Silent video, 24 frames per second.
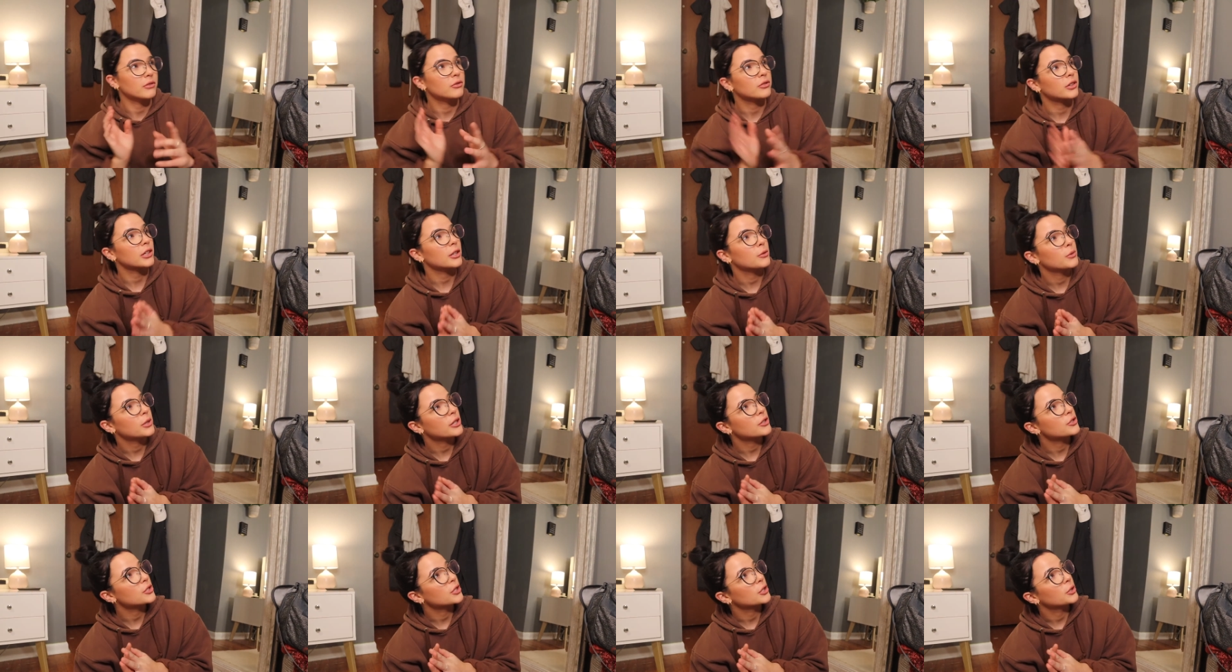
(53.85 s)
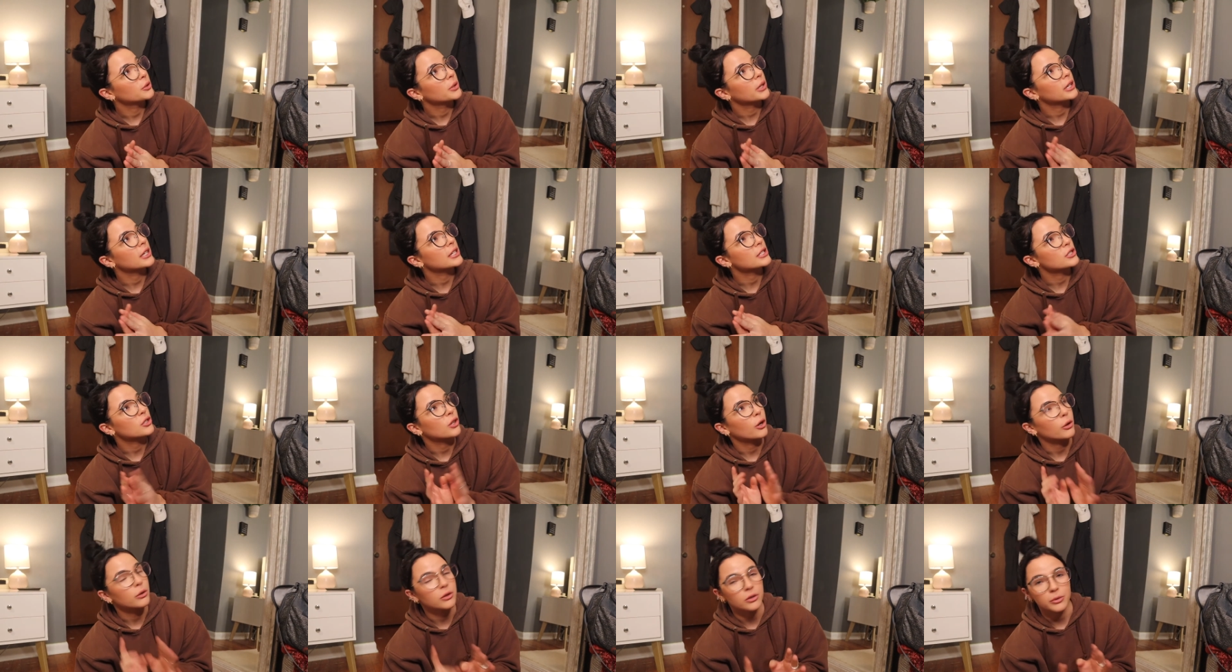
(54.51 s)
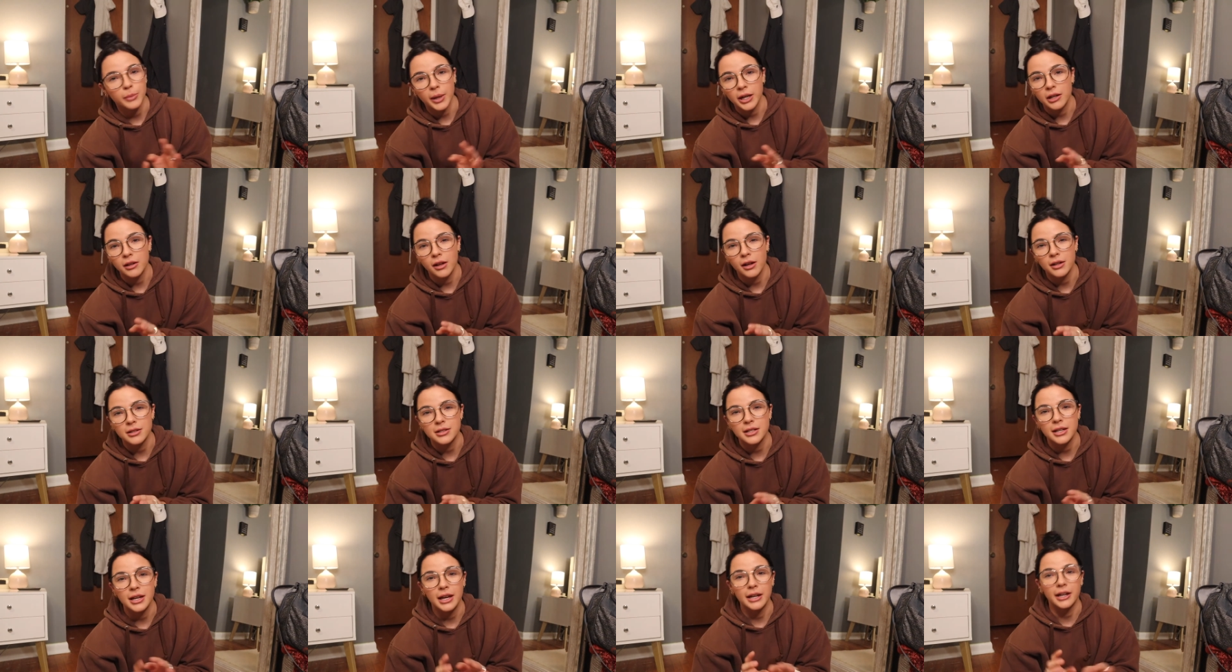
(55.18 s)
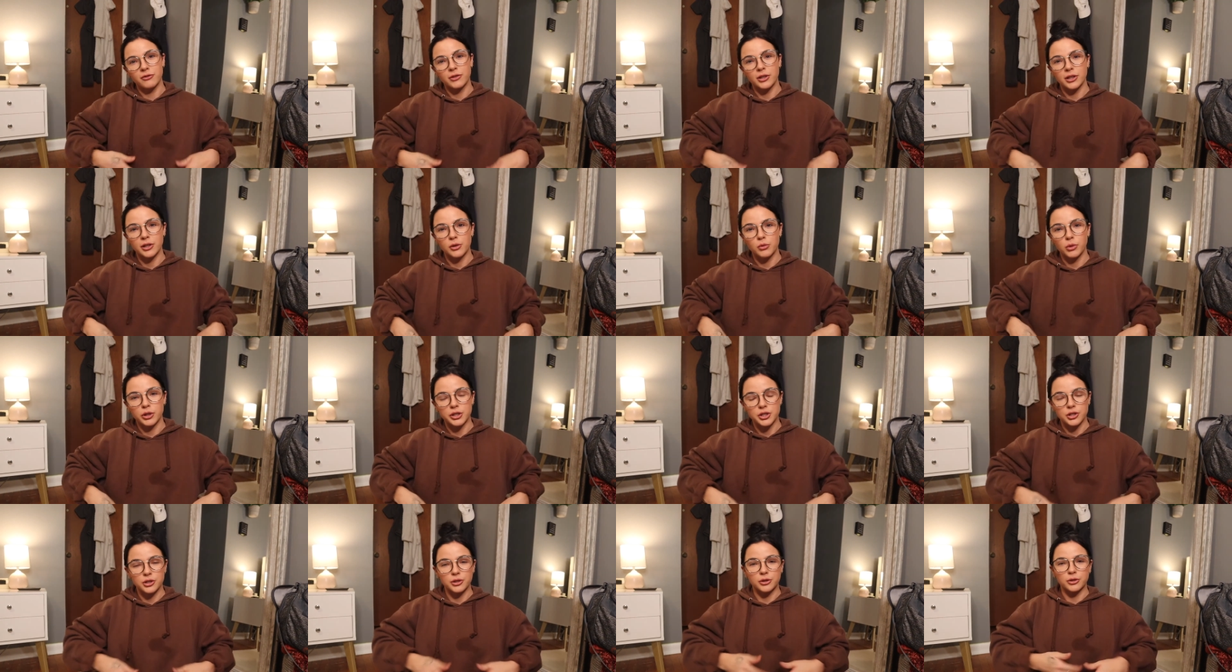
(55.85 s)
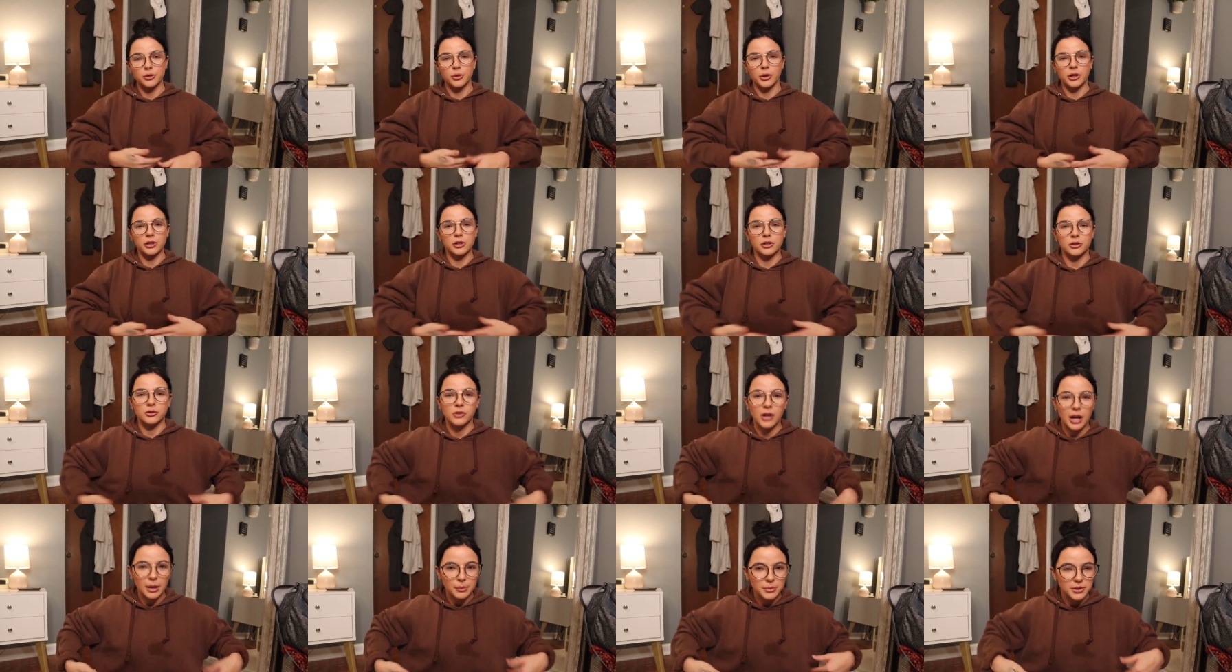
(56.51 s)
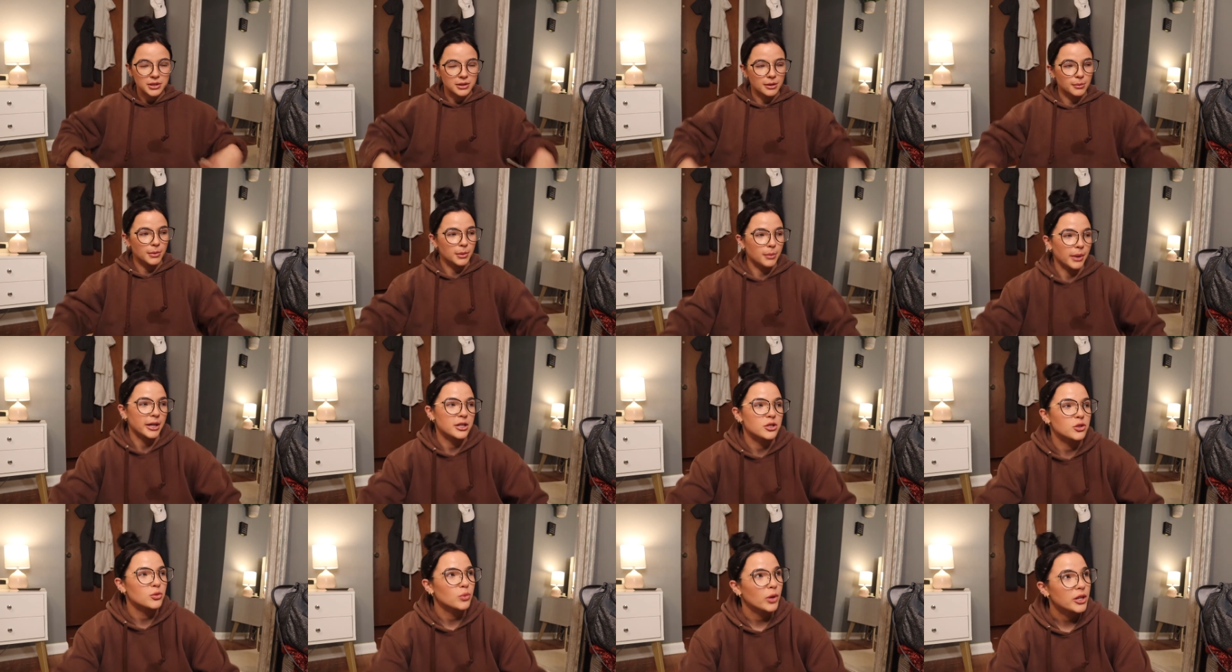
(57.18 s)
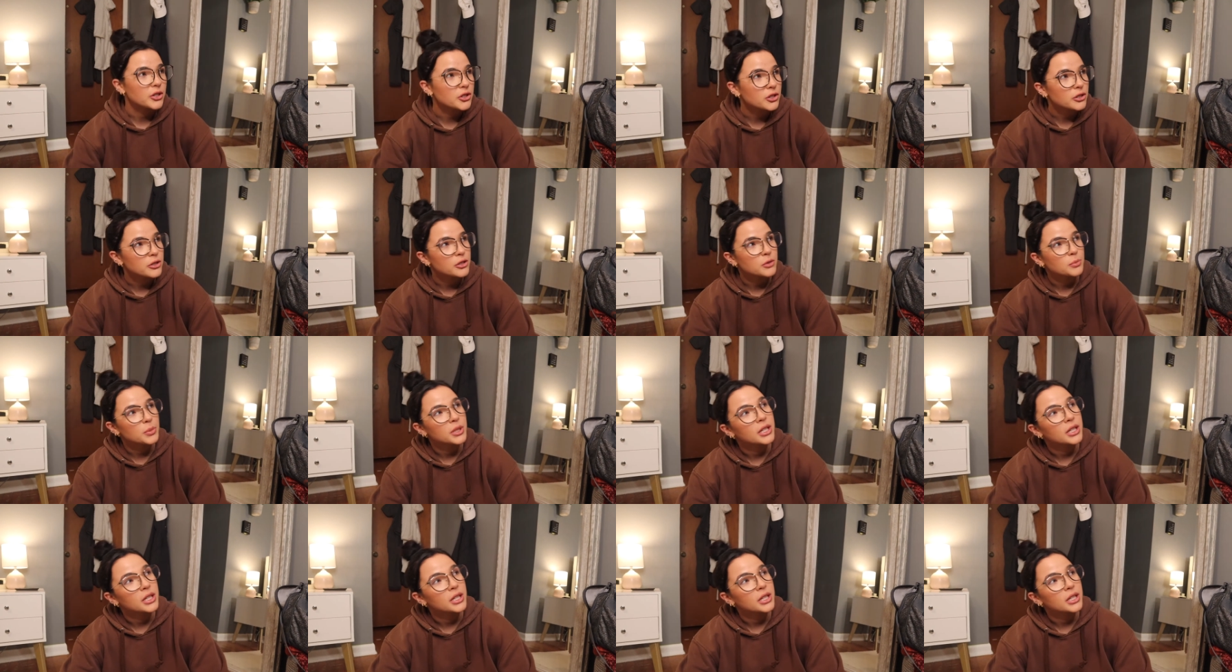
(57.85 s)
I really wanna do is go through my closet and I really want to crop some of my sweatshirts